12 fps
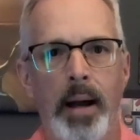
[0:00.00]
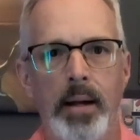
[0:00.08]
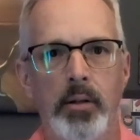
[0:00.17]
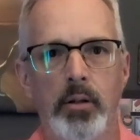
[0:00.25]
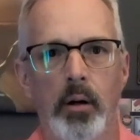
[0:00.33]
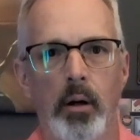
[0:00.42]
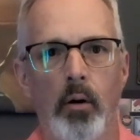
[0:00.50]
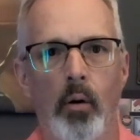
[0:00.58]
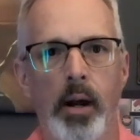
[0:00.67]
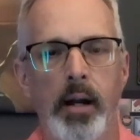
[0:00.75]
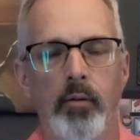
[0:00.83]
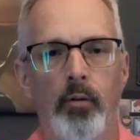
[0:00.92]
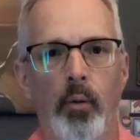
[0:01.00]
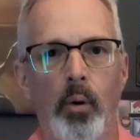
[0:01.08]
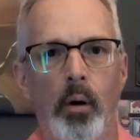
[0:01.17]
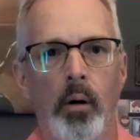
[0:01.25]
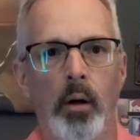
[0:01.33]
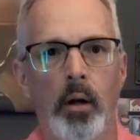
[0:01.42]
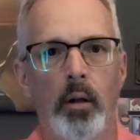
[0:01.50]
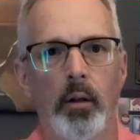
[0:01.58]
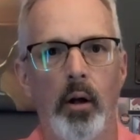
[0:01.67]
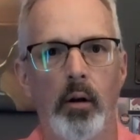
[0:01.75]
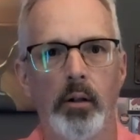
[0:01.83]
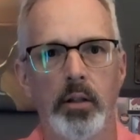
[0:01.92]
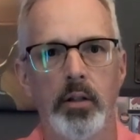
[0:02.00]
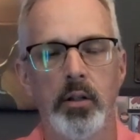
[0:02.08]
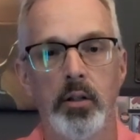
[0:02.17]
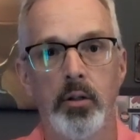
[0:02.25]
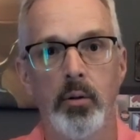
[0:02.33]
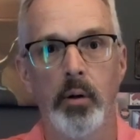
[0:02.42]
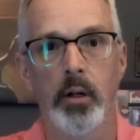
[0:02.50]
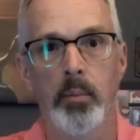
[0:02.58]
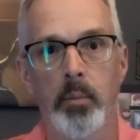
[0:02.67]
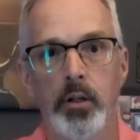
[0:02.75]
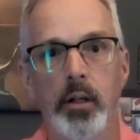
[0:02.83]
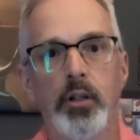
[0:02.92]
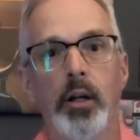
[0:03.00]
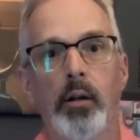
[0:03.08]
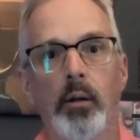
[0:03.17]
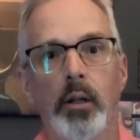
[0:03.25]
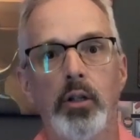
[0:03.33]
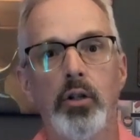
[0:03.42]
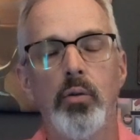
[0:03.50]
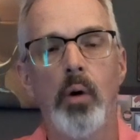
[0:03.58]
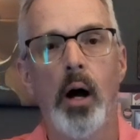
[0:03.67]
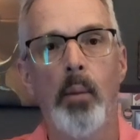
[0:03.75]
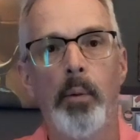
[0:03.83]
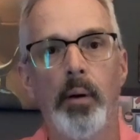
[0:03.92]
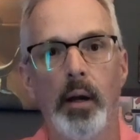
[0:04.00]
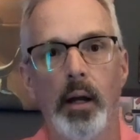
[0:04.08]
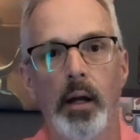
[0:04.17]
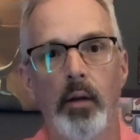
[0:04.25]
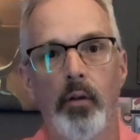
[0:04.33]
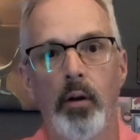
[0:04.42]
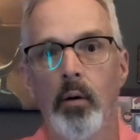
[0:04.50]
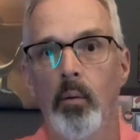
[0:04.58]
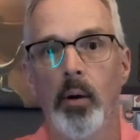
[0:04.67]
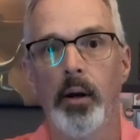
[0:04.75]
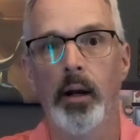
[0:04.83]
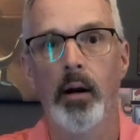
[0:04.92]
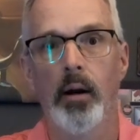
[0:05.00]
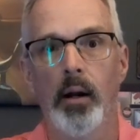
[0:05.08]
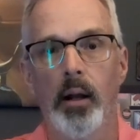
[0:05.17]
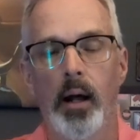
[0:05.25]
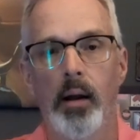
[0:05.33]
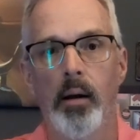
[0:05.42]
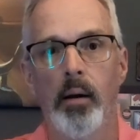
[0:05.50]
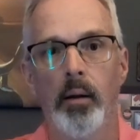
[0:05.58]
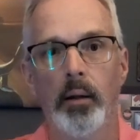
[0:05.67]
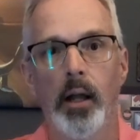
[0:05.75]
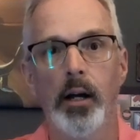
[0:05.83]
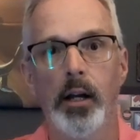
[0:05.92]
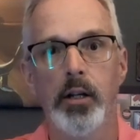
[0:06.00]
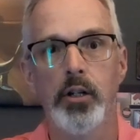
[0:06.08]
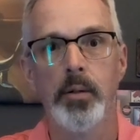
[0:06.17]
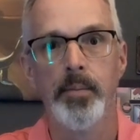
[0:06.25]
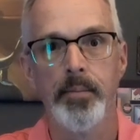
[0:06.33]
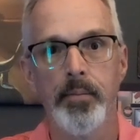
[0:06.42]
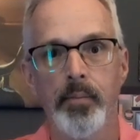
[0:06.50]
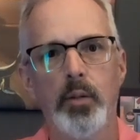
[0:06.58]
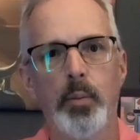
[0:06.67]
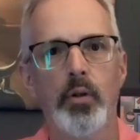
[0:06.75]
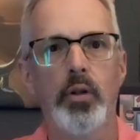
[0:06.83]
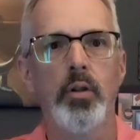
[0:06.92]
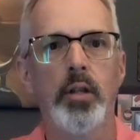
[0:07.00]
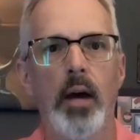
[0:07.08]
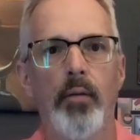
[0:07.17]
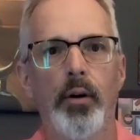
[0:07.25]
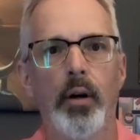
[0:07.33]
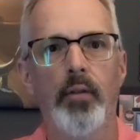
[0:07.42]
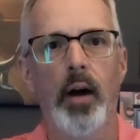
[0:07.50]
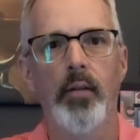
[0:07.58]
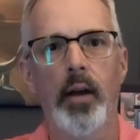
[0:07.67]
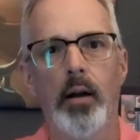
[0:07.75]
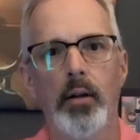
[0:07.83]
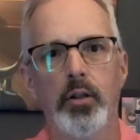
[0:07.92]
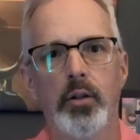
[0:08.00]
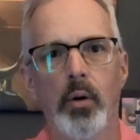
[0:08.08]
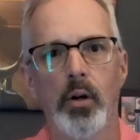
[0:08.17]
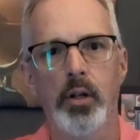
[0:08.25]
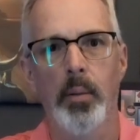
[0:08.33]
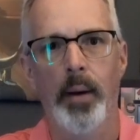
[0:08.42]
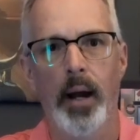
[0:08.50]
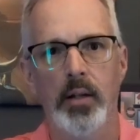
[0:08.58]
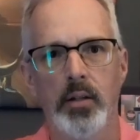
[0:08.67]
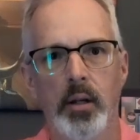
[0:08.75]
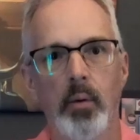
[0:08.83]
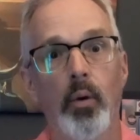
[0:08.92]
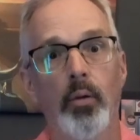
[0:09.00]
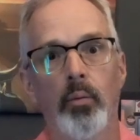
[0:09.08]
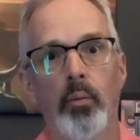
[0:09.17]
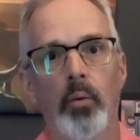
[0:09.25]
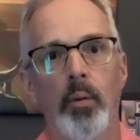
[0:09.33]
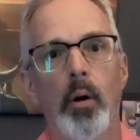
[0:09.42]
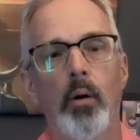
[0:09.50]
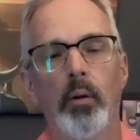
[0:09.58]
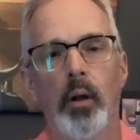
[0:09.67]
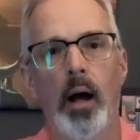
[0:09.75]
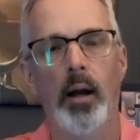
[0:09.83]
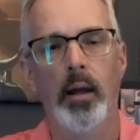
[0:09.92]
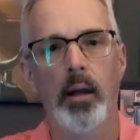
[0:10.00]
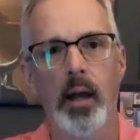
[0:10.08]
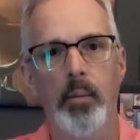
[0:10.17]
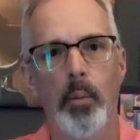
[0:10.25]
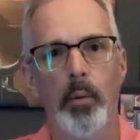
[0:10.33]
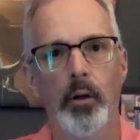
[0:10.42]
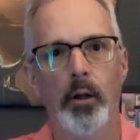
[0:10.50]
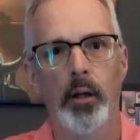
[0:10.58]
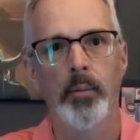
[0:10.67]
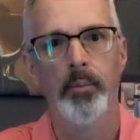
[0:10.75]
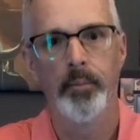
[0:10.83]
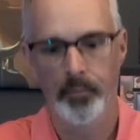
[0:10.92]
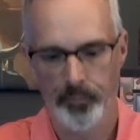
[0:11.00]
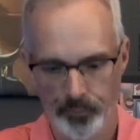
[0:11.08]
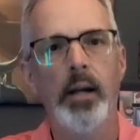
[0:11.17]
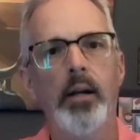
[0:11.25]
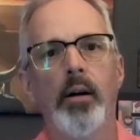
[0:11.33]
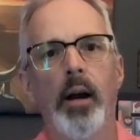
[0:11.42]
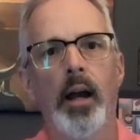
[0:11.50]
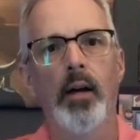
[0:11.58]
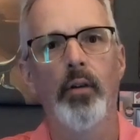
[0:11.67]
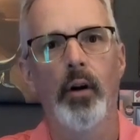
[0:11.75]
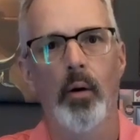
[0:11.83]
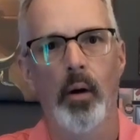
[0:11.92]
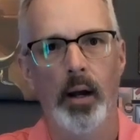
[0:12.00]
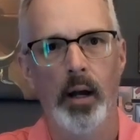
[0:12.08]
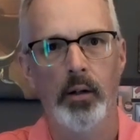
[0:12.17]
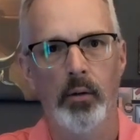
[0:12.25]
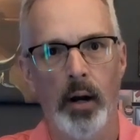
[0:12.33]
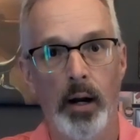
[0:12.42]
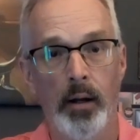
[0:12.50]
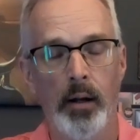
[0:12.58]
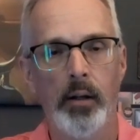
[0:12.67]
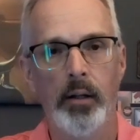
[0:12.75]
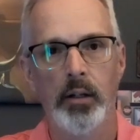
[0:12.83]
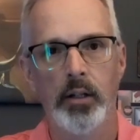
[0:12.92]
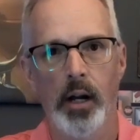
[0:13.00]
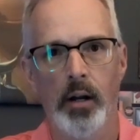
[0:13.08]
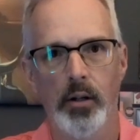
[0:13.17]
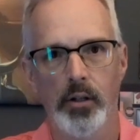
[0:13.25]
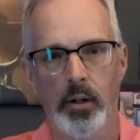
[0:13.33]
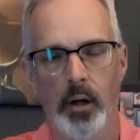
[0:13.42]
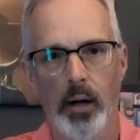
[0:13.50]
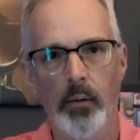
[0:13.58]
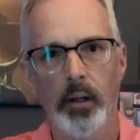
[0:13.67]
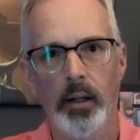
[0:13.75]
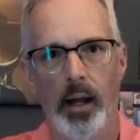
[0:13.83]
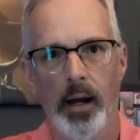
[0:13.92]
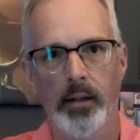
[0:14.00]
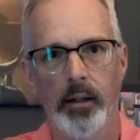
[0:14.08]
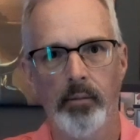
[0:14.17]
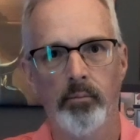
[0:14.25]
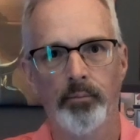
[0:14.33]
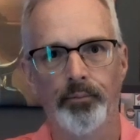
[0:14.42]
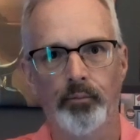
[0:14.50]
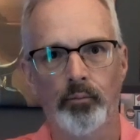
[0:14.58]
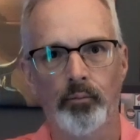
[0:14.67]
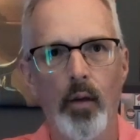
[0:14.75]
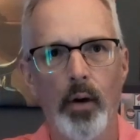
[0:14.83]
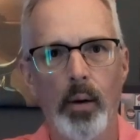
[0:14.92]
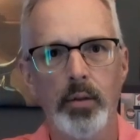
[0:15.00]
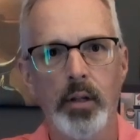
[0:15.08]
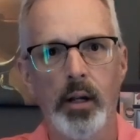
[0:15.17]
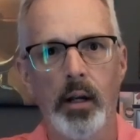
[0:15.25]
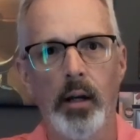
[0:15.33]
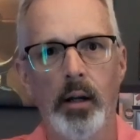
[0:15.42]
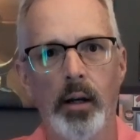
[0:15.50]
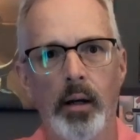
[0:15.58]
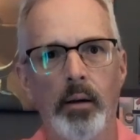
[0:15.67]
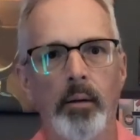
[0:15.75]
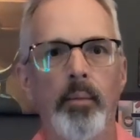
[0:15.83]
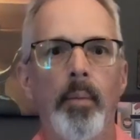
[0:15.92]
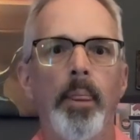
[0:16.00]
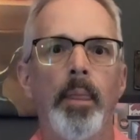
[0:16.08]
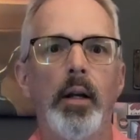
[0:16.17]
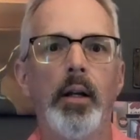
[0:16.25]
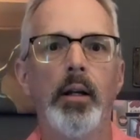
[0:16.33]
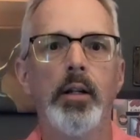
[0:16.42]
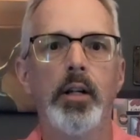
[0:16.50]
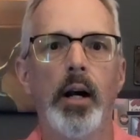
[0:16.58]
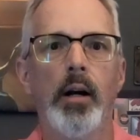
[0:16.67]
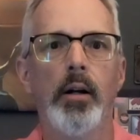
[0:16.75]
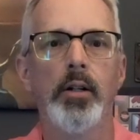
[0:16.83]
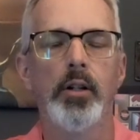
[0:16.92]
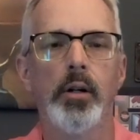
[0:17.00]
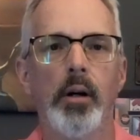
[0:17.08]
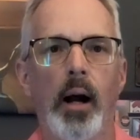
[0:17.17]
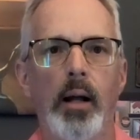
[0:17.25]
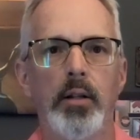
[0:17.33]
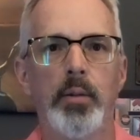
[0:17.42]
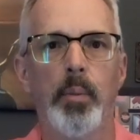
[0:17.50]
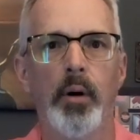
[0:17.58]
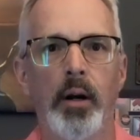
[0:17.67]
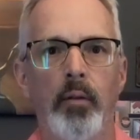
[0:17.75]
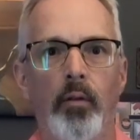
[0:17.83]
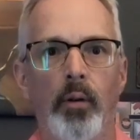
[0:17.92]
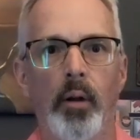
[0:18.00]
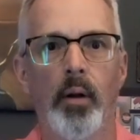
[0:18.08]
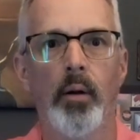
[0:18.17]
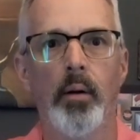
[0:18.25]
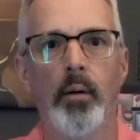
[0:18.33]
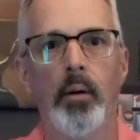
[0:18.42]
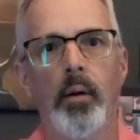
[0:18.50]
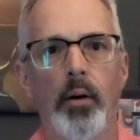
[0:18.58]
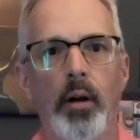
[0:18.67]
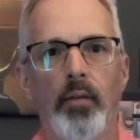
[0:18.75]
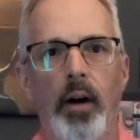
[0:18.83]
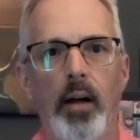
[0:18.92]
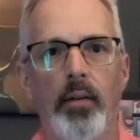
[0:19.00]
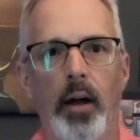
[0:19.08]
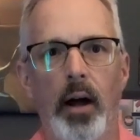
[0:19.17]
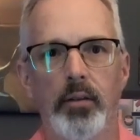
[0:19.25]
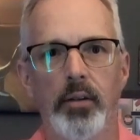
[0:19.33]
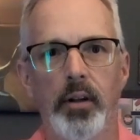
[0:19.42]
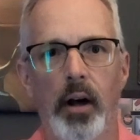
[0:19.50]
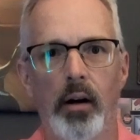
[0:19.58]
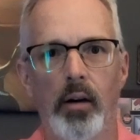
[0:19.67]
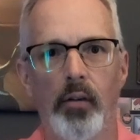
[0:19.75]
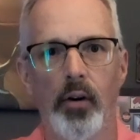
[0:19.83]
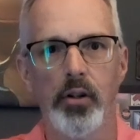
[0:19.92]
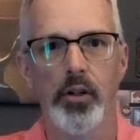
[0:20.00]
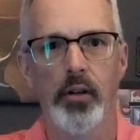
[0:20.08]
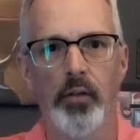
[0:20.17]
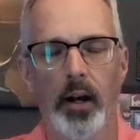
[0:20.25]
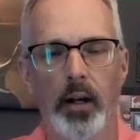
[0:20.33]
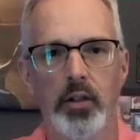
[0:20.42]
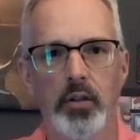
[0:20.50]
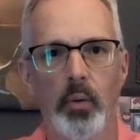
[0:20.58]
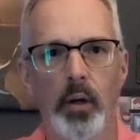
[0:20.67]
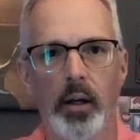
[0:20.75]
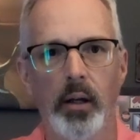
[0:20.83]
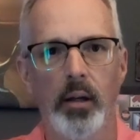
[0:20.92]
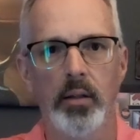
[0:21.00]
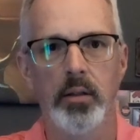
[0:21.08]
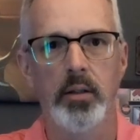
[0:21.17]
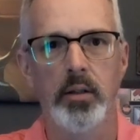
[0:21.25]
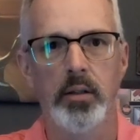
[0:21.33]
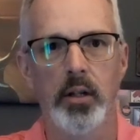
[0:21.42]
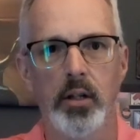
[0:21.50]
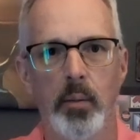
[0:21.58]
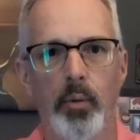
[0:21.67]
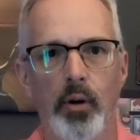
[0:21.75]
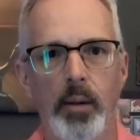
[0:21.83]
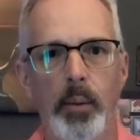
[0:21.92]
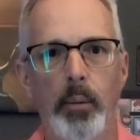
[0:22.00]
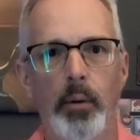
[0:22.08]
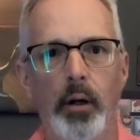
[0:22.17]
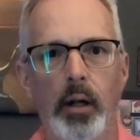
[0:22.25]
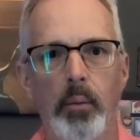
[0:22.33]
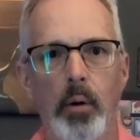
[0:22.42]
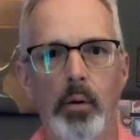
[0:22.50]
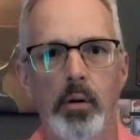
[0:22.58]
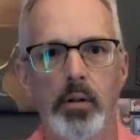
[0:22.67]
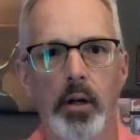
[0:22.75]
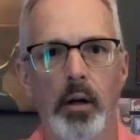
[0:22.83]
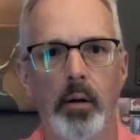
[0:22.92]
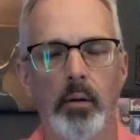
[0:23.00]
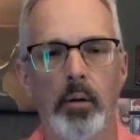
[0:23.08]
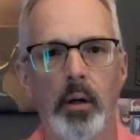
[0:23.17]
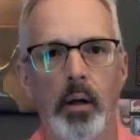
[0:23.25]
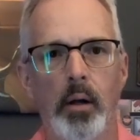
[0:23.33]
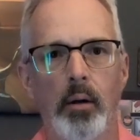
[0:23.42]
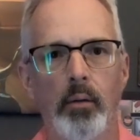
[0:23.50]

bikes are great for long distance touring, particularly 2-up, and if you're wanting to carry a lot of luggage. These Pursuits have 35-gallon storage capacity with remote locking capability. About a year and a half ago, I got to ride an Indian Challenger. I really liked it. If I was going to get a Indian Challenger, I'd spring for the $35,000 version if I could swing it. It's just such a premium looking motorcycle.